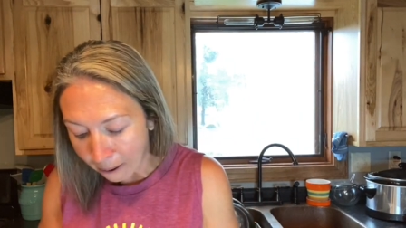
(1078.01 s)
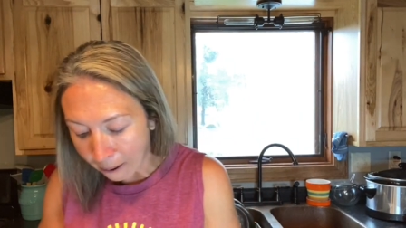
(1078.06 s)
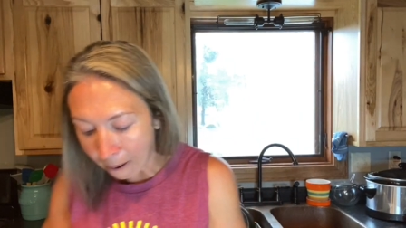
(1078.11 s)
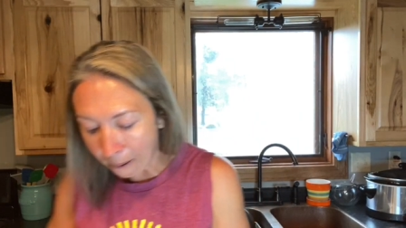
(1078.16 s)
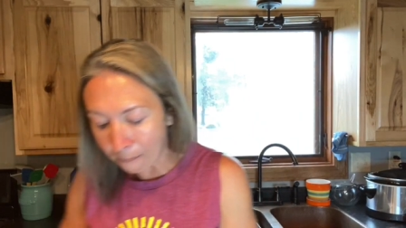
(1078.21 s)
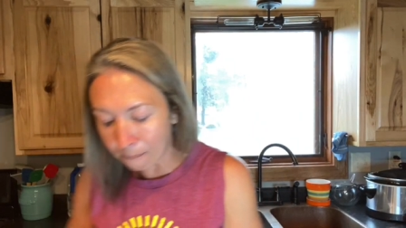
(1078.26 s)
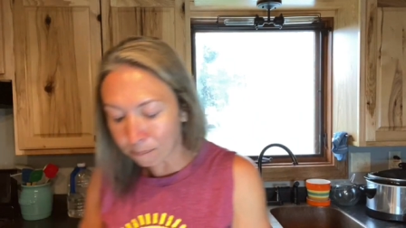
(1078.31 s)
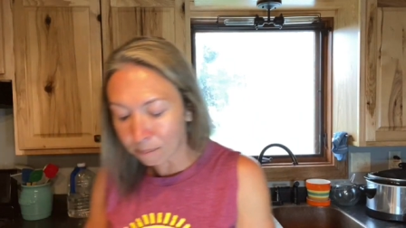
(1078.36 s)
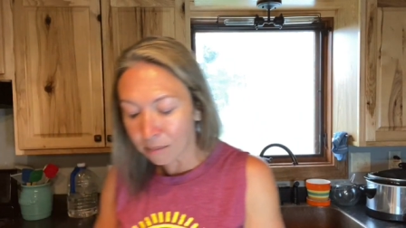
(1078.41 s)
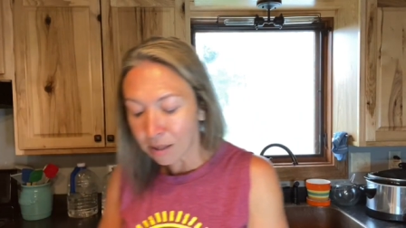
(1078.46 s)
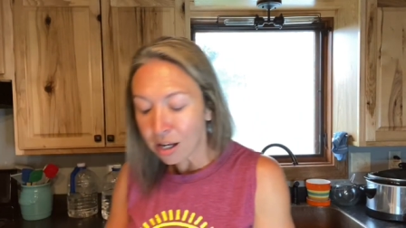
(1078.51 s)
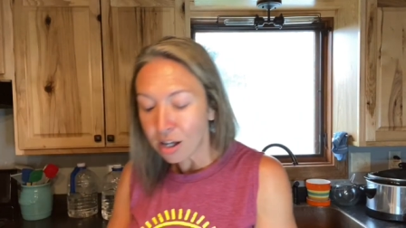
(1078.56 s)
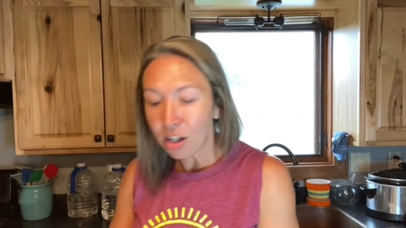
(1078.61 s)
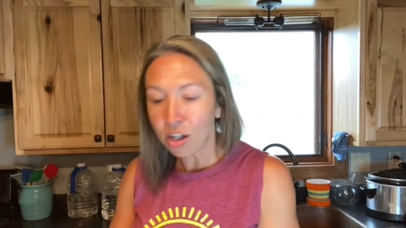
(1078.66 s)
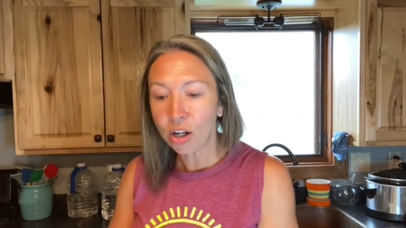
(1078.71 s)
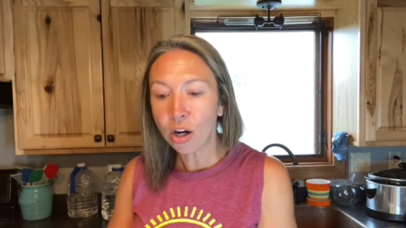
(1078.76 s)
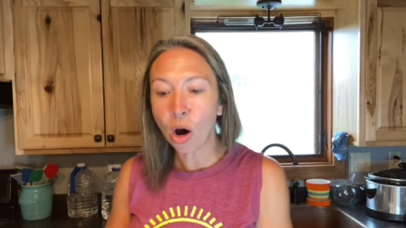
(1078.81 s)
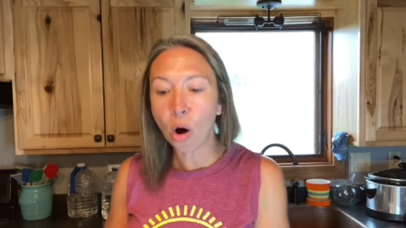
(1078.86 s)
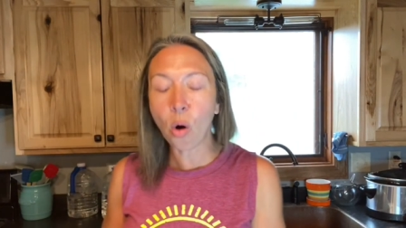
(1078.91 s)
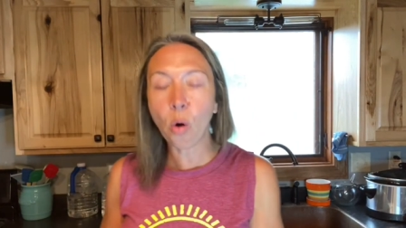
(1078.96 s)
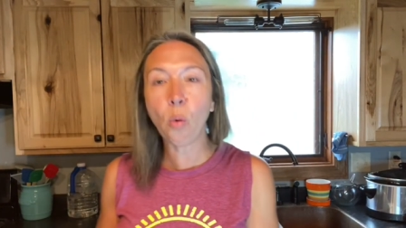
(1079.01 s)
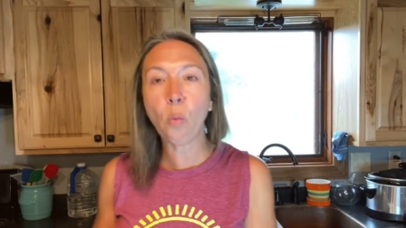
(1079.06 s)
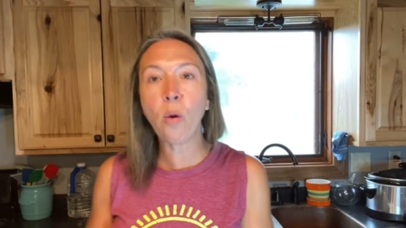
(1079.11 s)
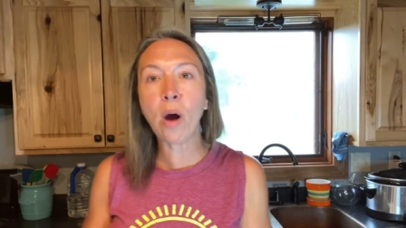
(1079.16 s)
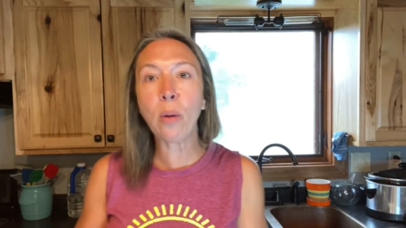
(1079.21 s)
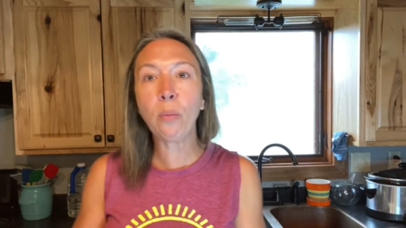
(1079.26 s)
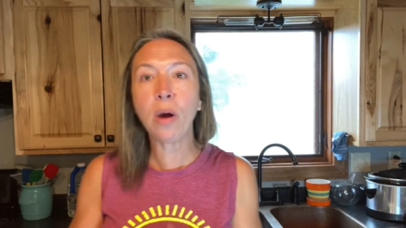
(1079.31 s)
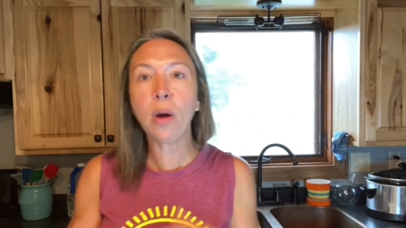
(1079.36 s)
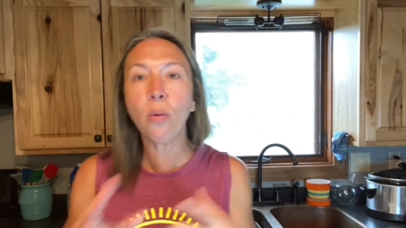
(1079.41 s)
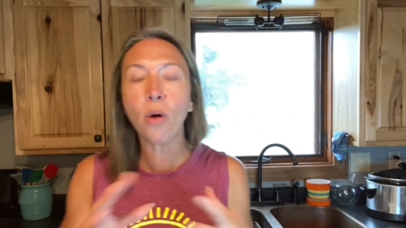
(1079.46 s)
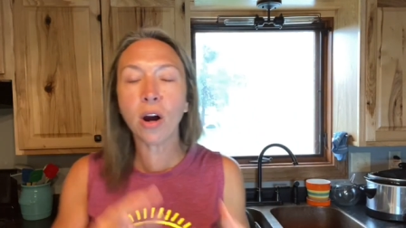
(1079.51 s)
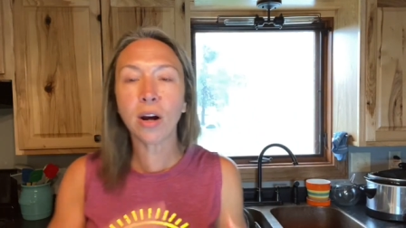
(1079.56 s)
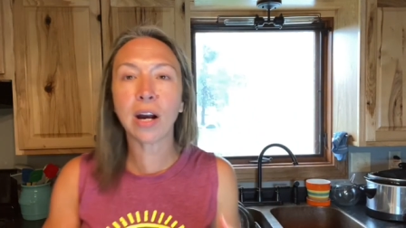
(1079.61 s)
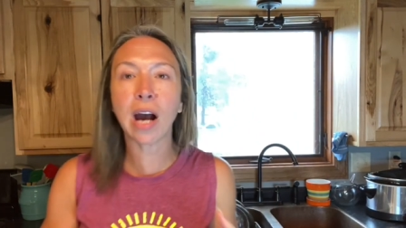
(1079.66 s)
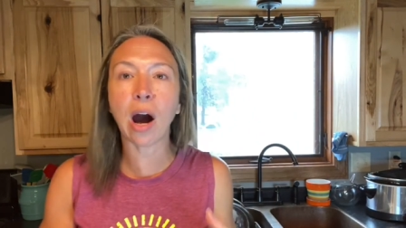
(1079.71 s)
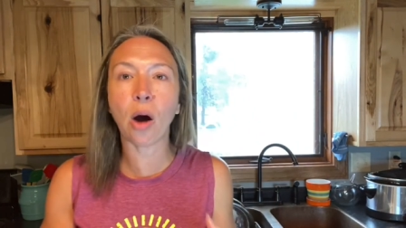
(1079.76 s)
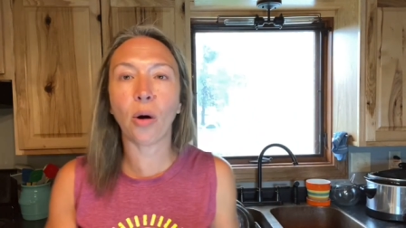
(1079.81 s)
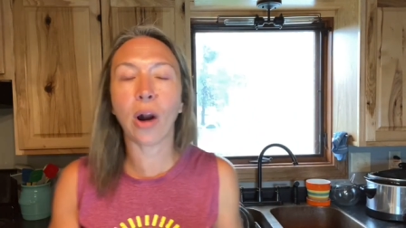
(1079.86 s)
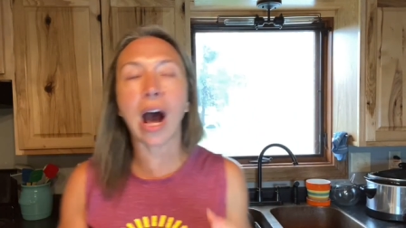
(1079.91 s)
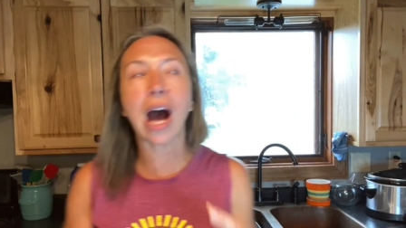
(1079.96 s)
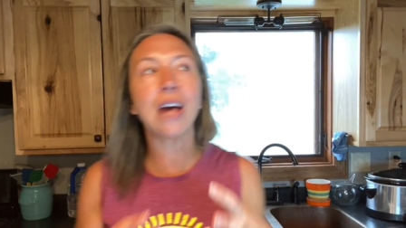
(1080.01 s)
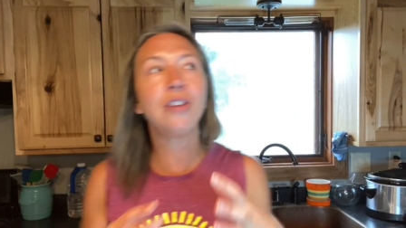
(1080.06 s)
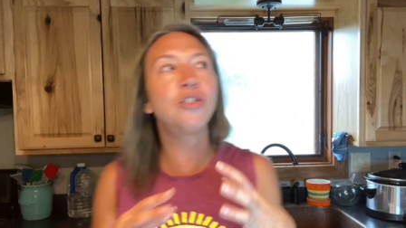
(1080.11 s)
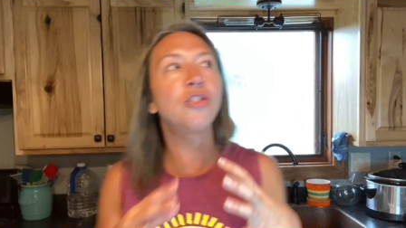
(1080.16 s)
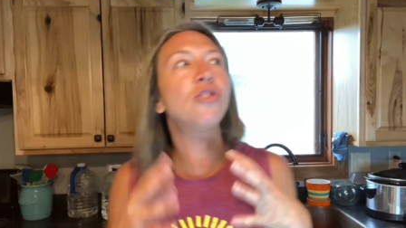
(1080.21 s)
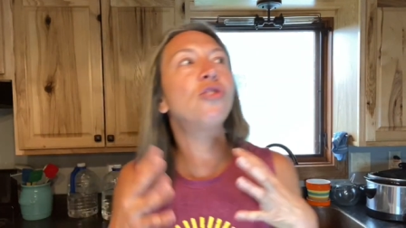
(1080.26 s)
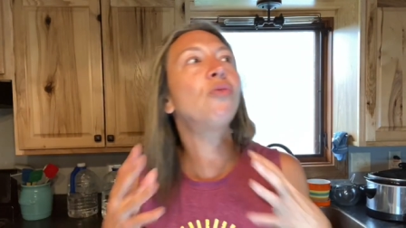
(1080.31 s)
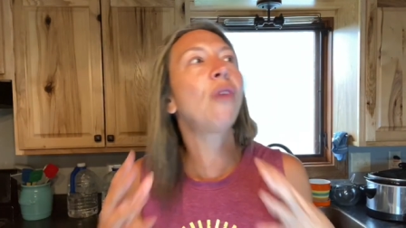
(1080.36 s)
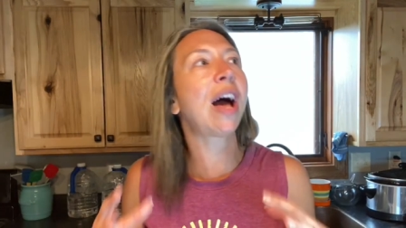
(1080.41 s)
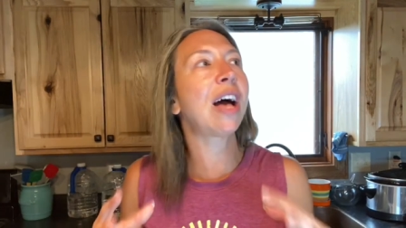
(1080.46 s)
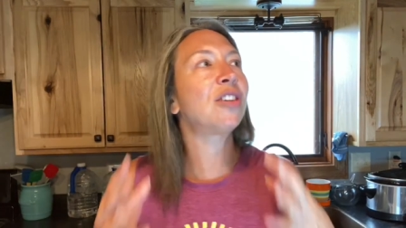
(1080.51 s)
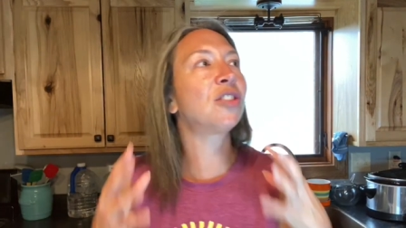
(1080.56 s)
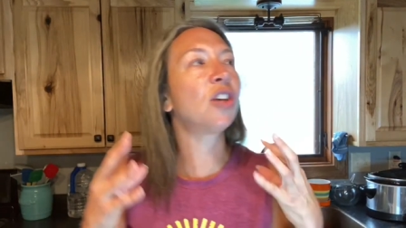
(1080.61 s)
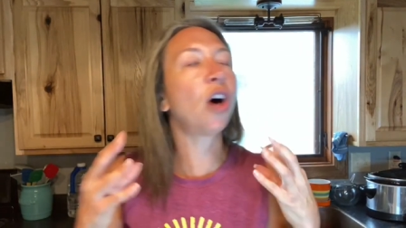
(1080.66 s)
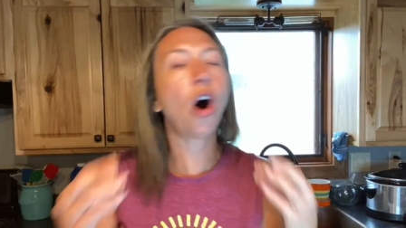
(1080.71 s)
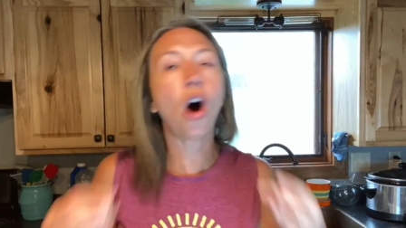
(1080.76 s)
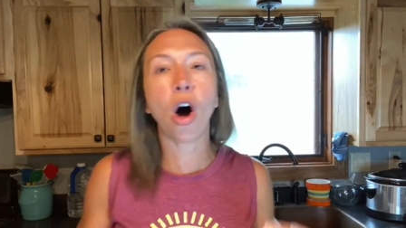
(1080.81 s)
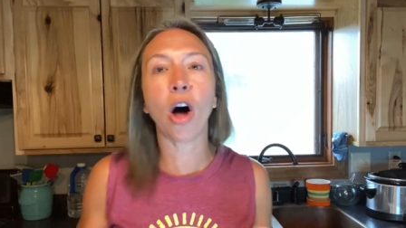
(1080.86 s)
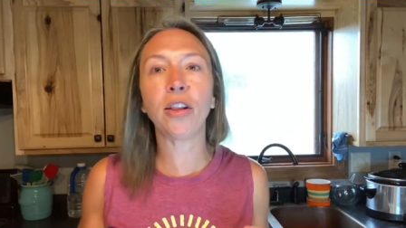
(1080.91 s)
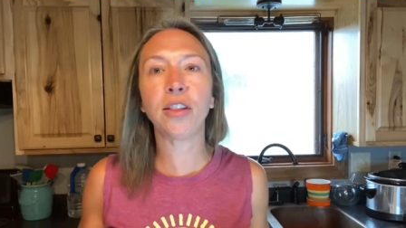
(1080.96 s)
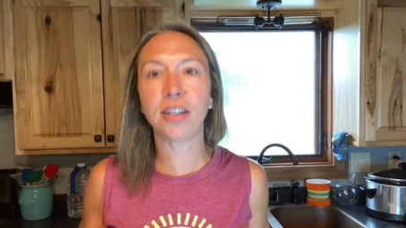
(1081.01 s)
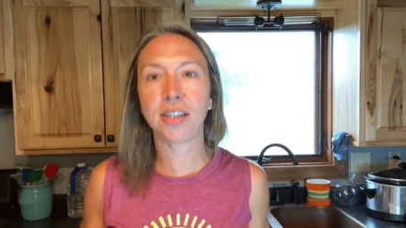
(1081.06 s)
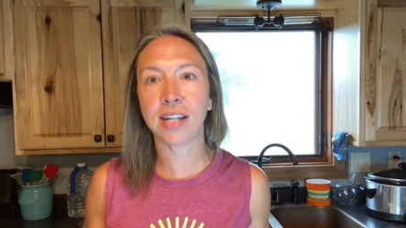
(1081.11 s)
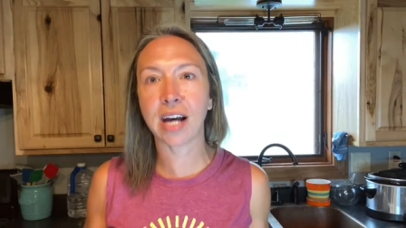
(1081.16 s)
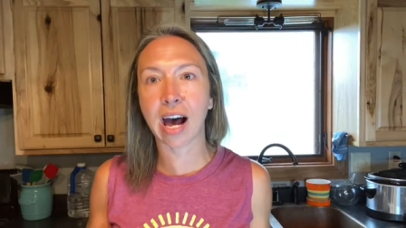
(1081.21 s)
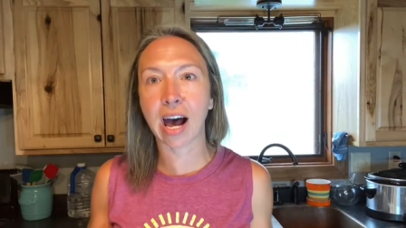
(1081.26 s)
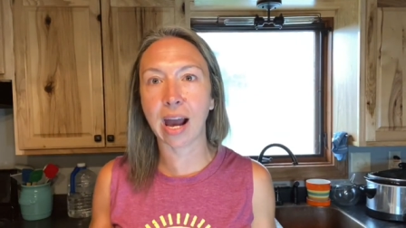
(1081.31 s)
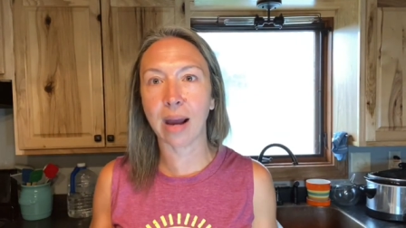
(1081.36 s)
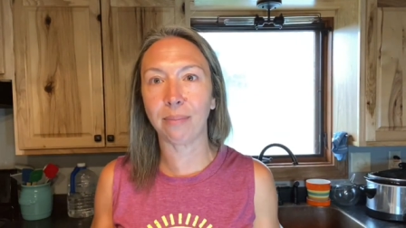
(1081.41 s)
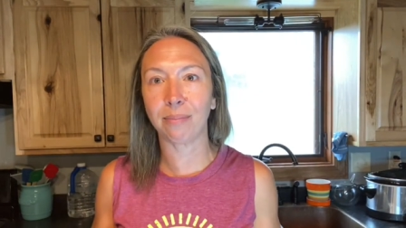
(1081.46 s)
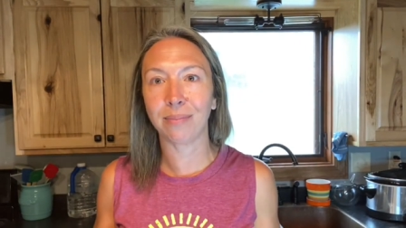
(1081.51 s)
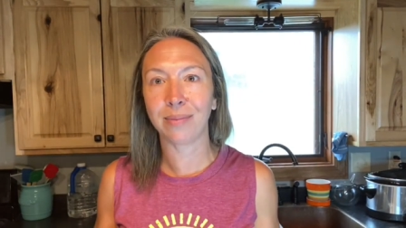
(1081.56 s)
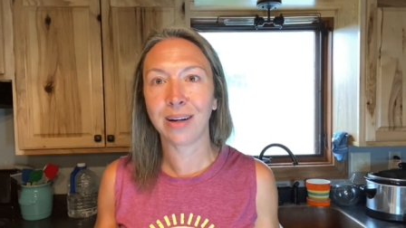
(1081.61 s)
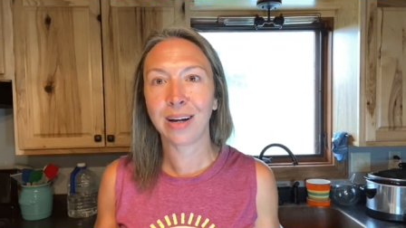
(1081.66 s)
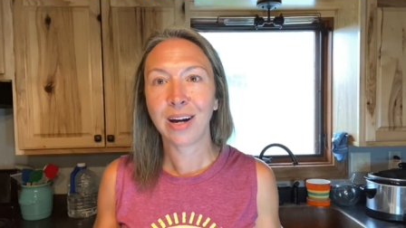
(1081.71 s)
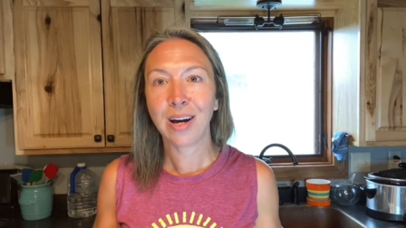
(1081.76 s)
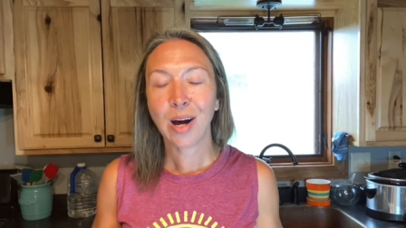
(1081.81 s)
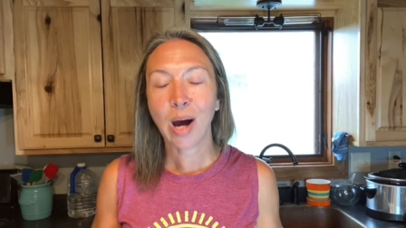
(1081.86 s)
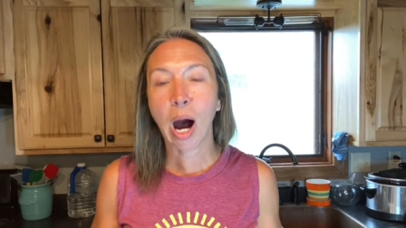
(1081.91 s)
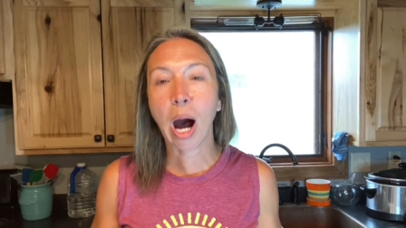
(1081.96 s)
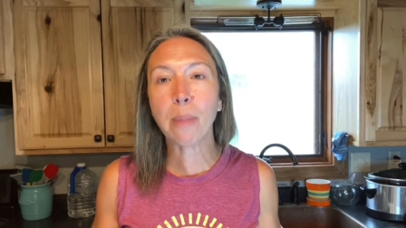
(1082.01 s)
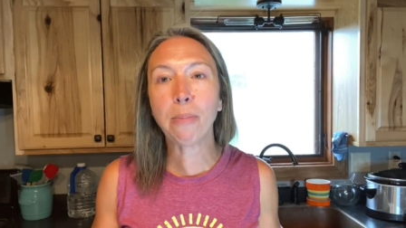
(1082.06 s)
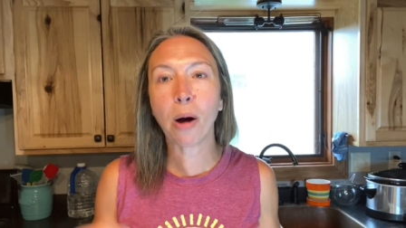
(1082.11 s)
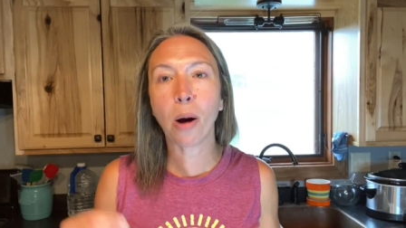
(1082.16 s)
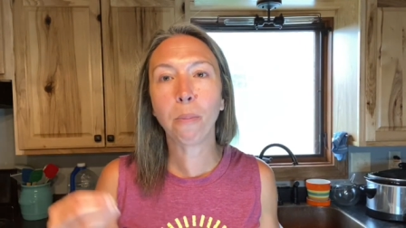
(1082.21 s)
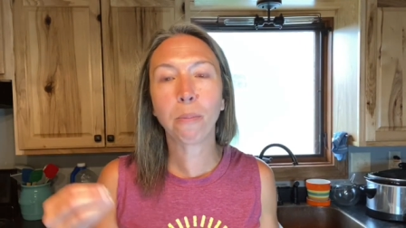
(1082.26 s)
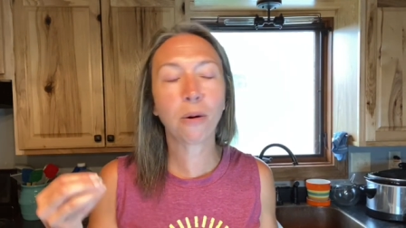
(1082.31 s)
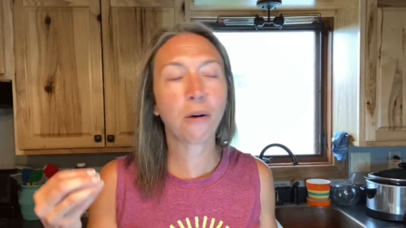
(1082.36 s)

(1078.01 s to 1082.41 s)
Um, you know, when we work out, I stress all the time about